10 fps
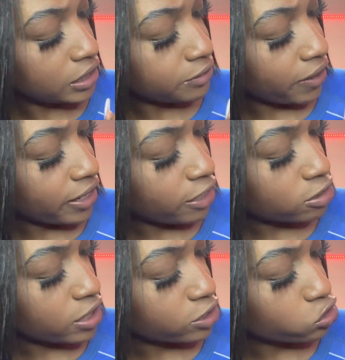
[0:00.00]
This right here
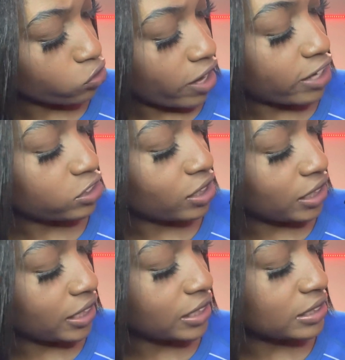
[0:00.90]
is like trash,
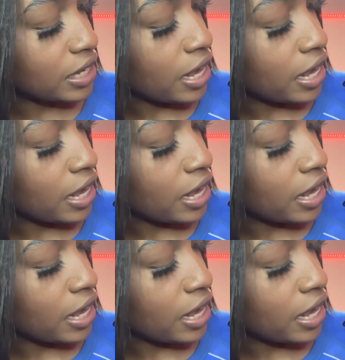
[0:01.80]
delete.